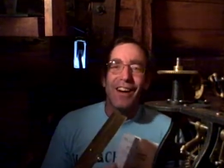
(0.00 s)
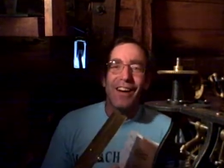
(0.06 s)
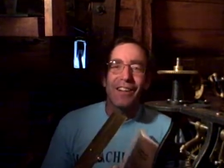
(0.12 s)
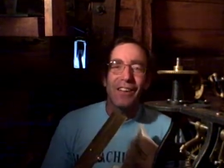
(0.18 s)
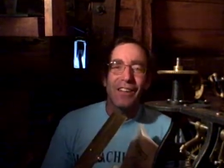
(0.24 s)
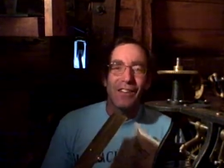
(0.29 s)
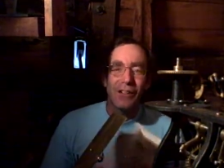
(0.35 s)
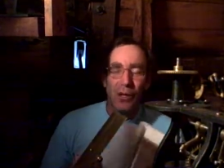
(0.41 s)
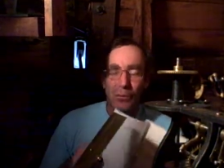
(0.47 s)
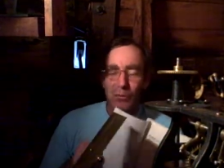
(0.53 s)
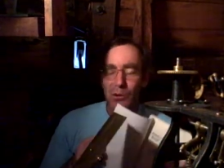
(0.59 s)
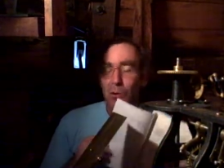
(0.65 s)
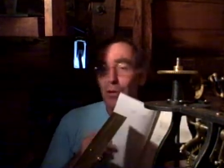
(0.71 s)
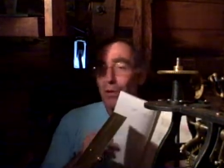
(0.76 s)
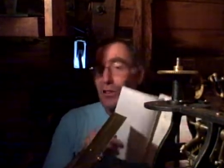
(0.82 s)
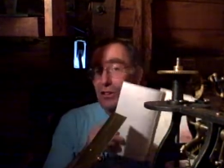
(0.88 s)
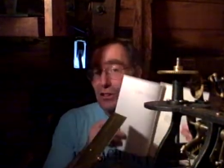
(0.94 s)
It comes
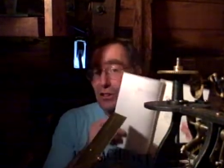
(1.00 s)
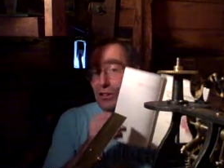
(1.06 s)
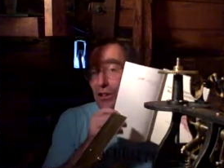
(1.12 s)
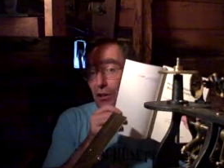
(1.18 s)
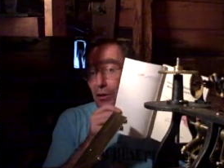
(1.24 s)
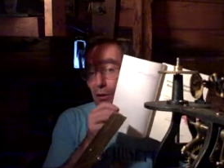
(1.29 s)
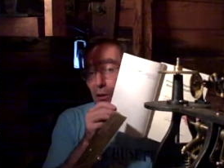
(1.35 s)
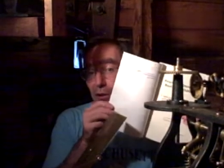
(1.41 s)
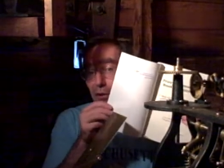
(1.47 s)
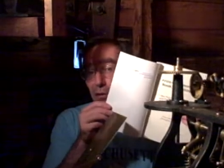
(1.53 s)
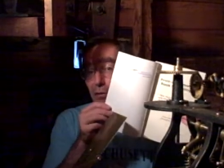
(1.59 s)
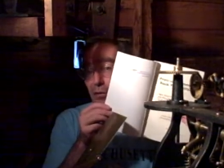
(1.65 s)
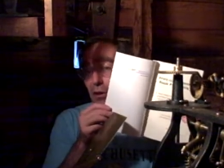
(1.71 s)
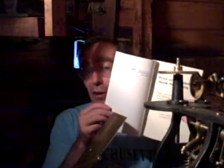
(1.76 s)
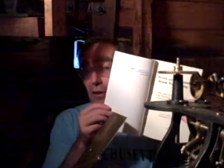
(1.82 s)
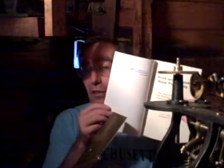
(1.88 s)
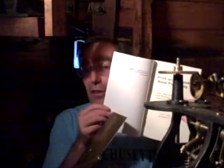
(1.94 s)
with this sticker in the
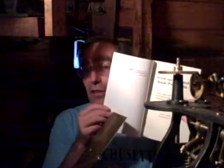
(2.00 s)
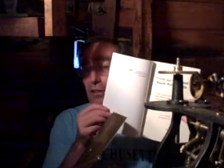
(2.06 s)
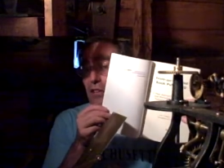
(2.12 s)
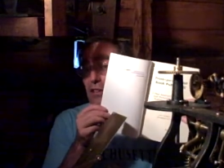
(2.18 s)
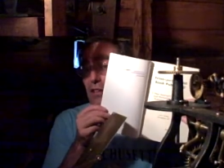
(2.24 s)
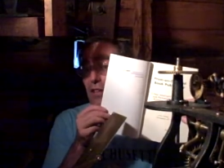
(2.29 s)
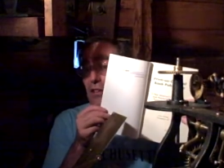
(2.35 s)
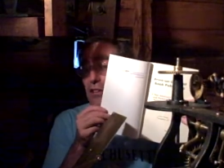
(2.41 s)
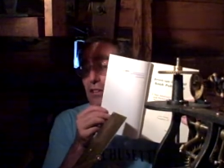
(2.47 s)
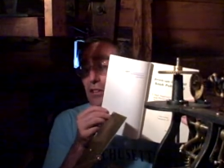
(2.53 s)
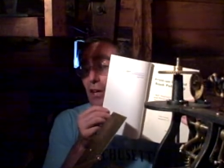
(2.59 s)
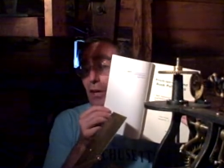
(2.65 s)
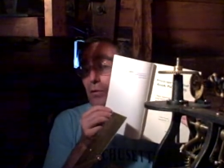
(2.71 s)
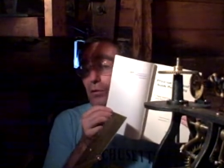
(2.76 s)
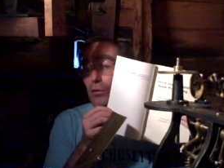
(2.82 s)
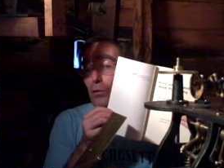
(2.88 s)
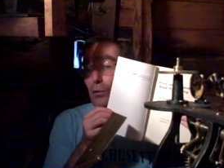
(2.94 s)
front that says,
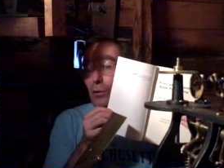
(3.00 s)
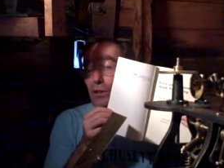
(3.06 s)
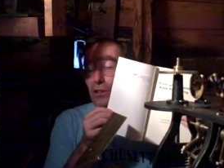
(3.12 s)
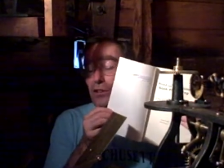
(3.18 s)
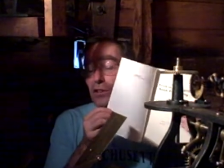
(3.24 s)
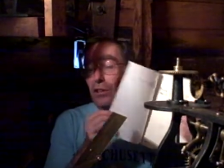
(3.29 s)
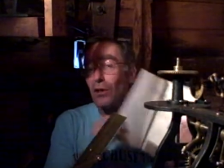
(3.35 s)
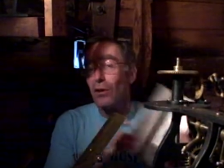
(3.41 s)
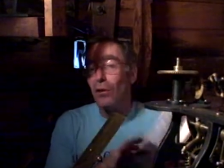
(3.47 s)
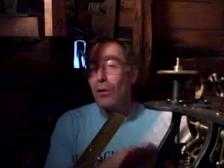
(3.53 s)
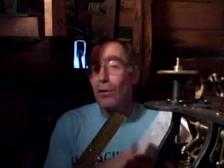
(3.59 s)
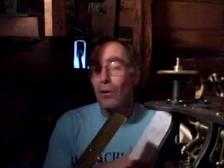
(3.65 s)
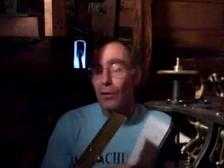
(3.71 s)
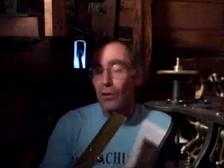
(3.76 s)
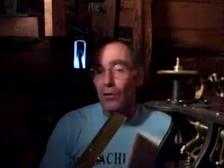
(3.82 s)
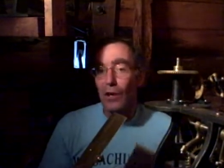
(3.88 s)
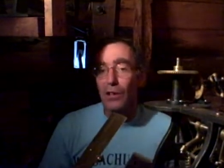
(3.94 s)
not for resale,
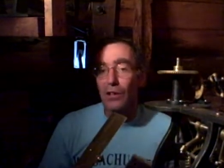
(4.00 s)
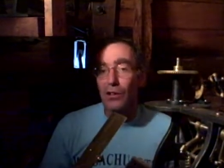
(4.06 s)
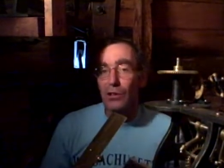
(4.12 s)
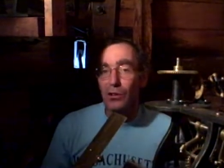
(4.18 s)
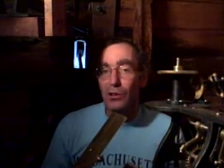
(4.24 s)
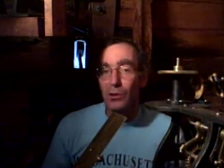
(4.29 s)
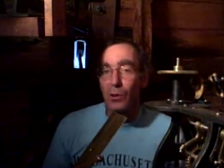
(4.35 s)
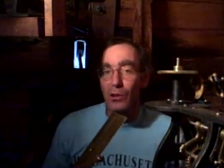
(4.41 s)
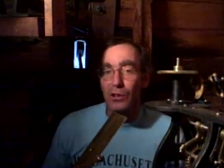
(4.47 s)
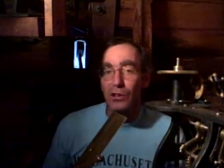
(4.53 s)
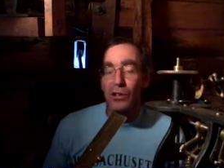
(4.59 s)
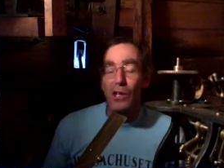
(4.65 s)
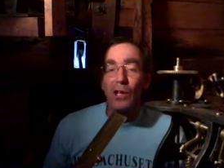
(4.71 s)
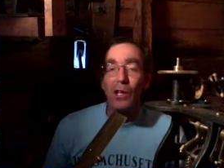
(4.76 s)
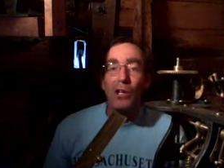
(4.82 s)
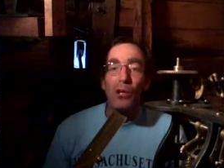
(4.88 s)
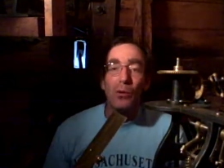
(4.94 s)
lightning source,
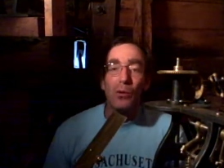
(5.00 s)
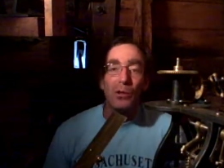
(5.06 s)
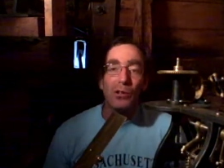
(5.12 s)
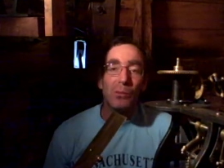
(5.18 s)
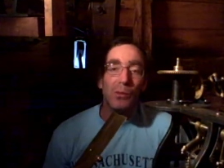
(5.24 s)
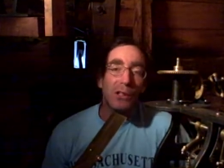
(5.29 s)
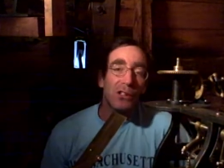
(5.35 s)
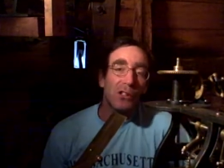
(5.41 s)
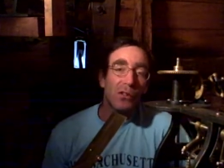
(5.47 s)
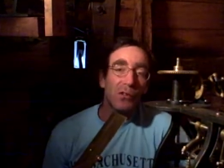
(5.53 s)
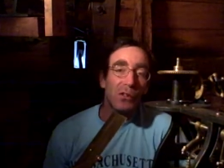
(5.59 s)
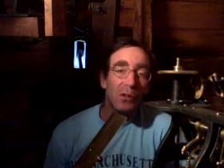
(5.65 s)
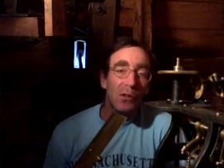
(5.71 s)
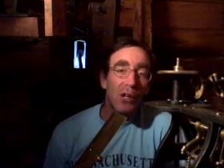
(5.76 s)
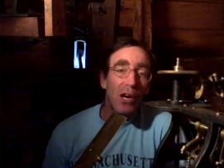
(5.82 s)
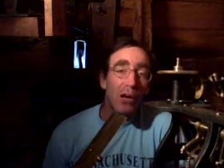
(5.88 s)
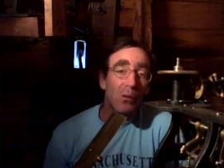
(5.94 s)
which means if
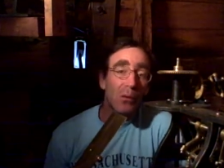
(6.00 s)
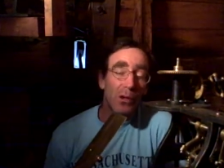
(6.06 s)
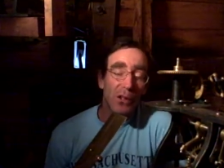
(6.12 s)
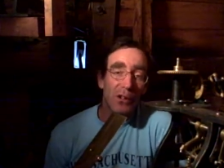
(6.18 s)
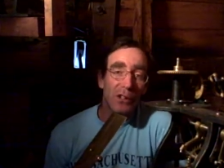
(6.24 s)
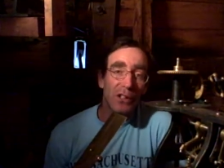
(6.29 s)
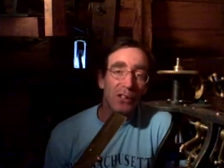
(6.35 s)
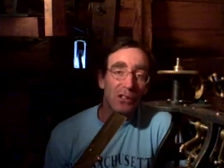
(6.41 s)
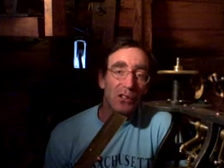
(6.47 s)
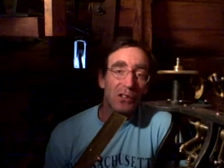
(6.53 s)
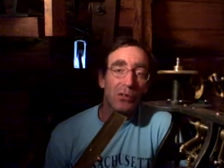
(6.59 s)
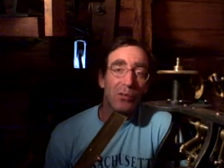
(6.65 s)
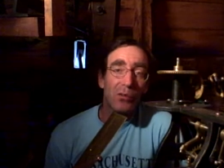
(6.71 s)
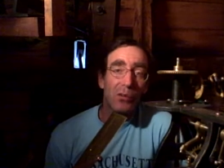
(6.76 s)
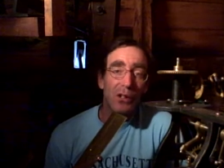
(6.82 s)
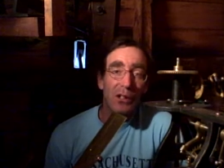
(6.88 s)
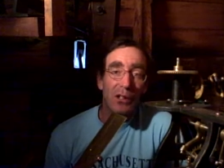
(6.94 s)
you got one of these as a
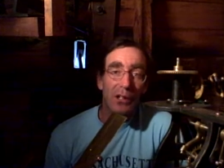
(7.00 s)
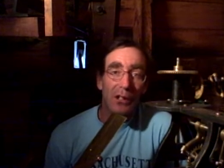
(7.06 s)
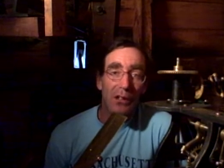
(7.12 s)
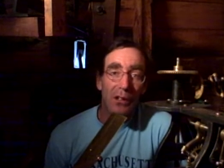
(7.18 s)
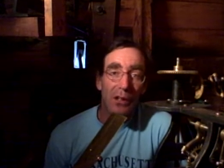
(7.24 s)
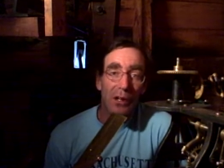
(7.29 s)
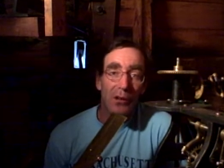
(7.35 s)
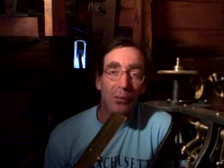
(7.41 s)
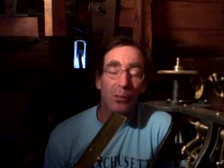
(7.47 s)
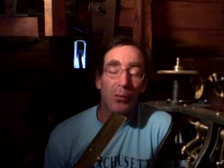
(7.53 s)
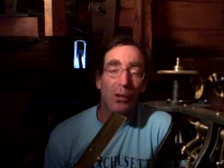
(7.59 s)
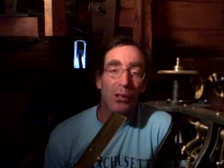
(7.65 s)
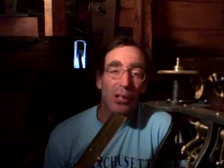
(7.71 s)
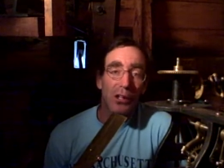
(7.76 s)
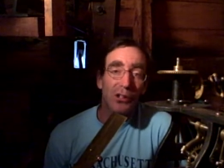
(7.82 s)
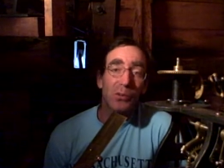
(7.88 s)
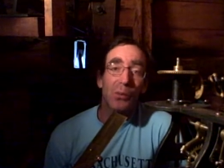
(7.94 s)
free handout at Book
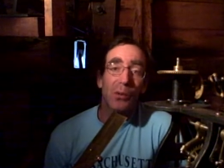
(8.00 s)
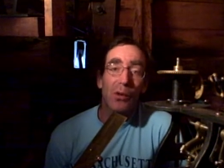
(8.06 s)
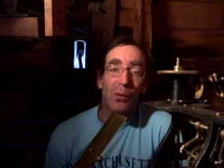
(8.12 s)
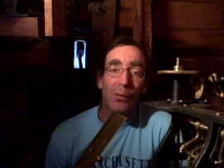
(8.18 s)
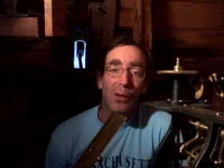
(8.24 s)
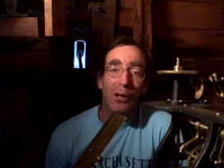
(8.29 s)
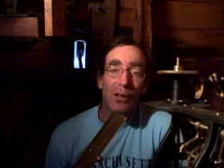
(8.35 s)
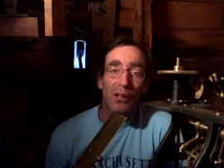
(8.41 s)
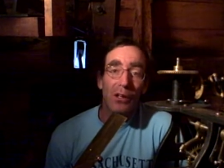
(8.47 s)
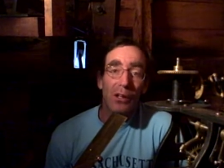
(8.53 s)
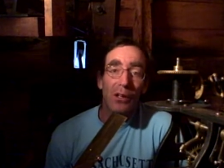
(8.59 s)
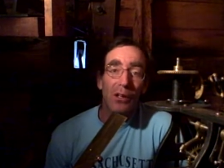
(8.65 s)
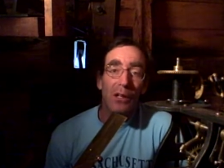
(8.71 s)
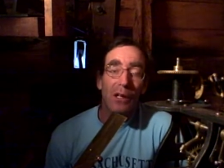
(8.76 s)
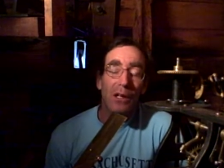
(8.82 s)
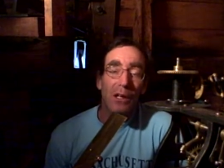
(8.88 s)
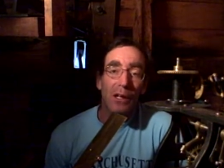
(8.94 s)
Expo America
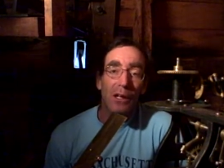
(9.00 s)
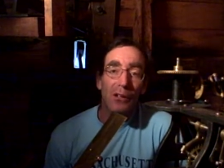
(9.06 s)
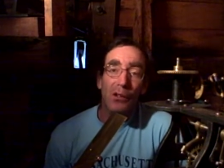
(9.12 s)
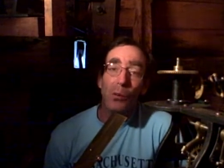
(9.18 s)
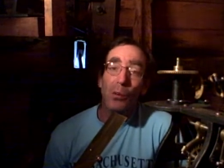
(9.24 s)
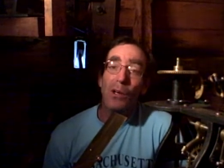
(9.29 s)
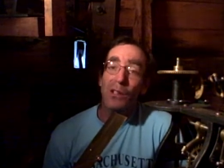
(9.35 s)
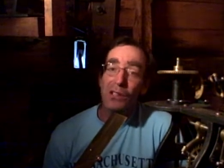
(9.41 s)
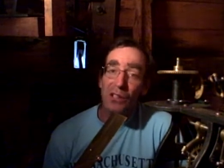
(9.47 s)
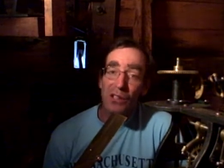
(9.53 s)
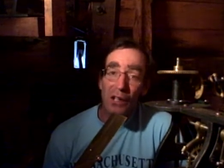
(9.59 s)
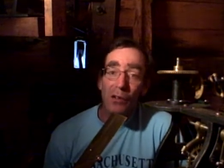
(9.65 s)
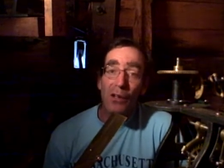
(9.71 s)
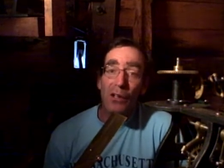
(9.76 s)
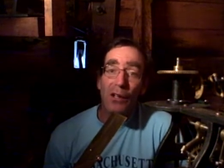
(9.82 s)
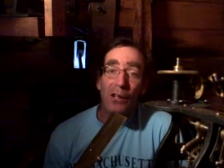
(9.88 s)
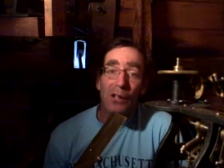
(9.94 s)
and you want to
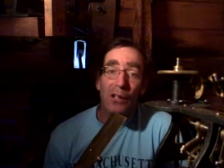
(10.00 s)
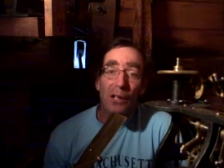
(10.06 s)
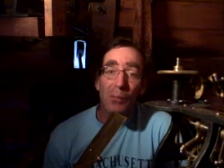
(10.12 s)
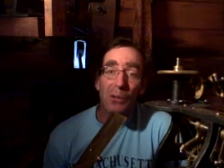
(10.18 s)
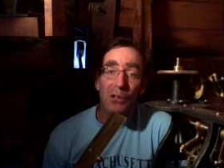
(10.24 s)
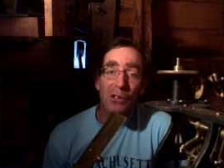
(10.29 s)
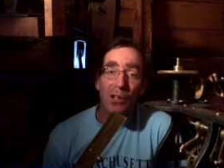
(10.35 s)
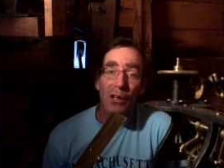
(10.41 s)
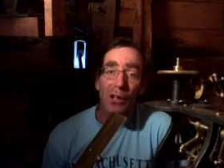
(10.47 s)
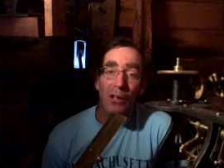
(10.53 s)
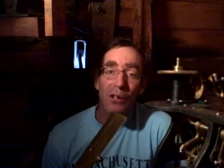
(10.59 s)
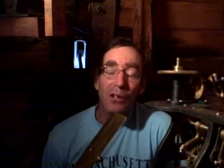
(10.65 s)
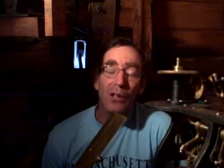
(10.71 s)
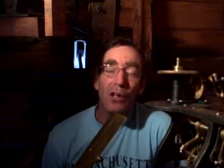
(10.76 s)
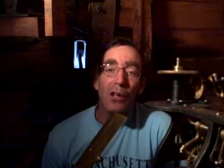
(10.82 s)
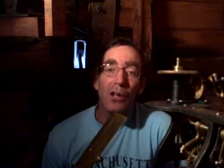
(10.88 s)
sell it on Amazon,